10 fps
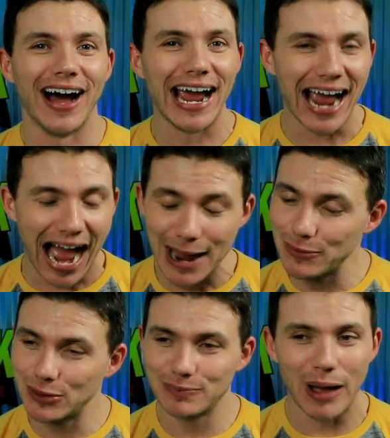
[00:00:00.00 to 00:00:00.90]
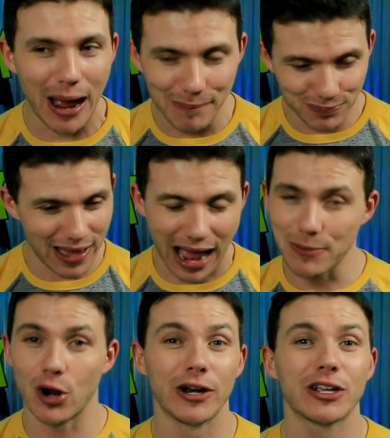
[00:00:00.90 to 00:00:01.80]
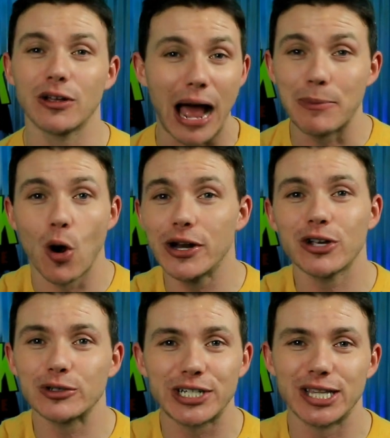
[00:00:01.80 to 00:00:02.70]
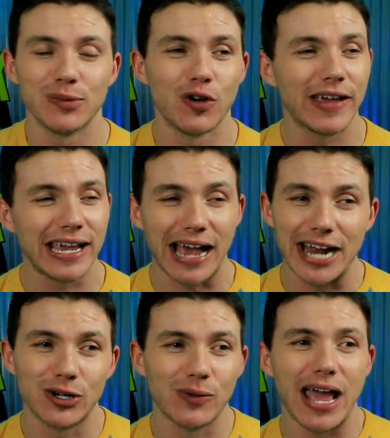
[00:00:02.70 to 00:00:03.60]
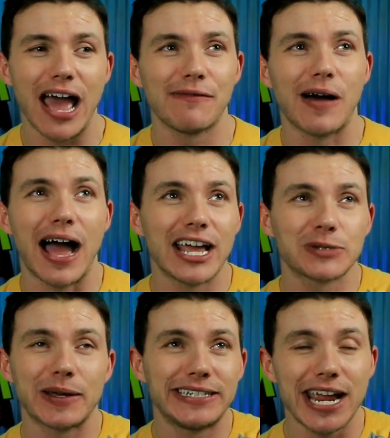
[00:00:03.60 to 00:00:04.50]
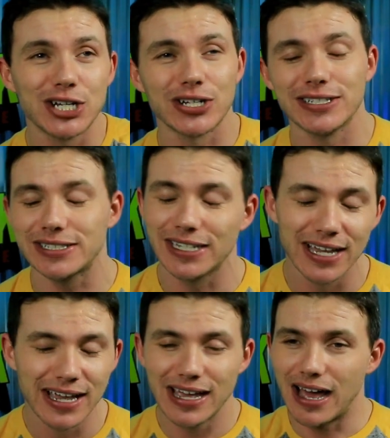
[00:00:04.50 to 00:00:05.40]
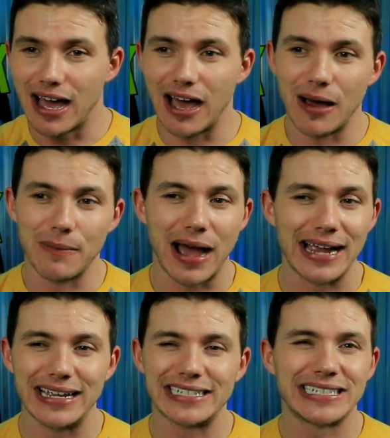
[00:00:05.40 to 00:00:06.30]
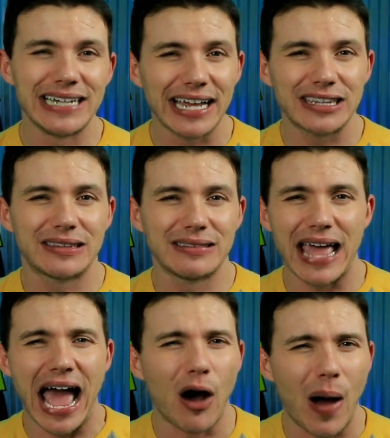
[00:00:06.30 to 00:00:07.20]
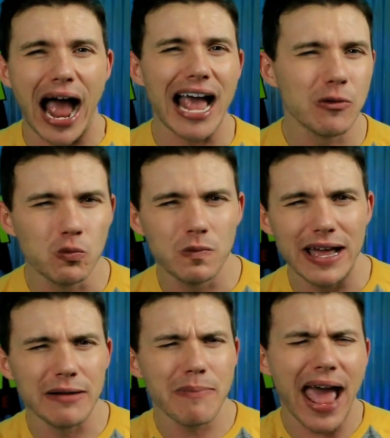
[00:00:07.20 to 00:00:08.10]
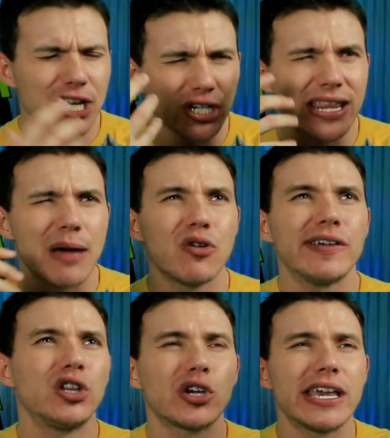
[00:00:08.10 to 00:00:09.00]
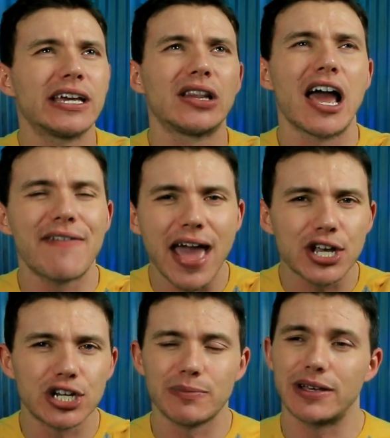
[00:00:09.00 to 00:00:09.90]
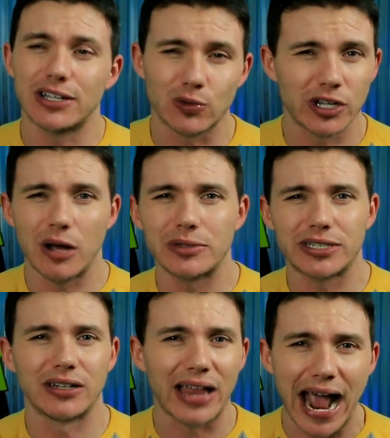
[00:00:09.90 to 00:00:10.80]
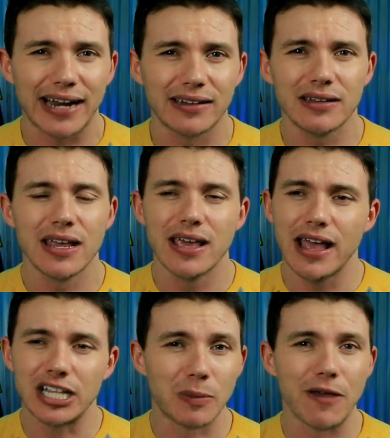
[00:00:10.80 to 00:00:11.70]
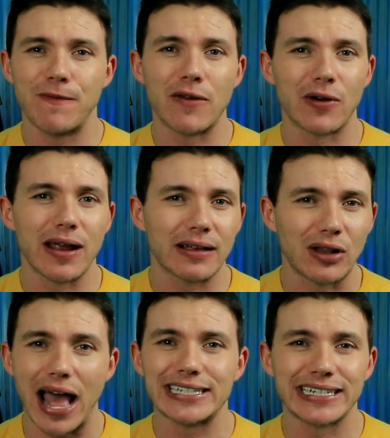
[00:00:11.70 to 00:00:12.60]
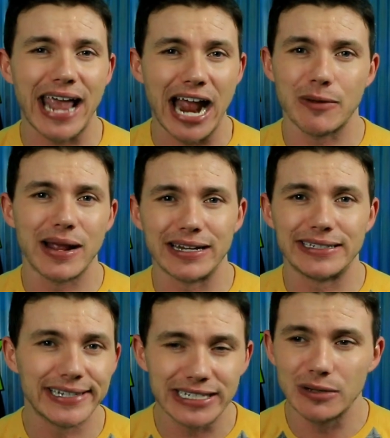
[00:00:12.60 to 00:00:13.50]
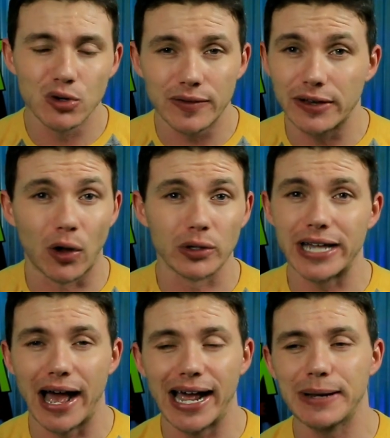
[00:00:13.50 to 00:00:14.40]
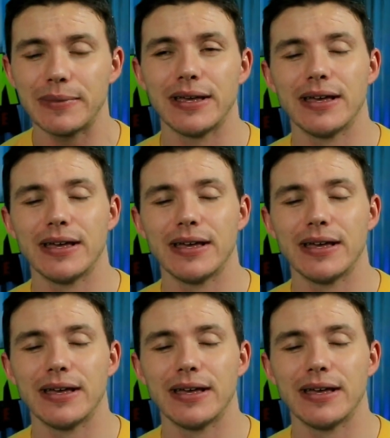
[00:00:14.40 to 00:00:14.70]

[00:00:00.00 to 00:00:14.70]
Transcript: I, I'm I'm going to I'm going to go see the movie. I don't have high expectations. Um, I it's not how I imagine that movie looking in live action because when it comes to Aladdin, it's my favorite classic animated Disney movie of all time.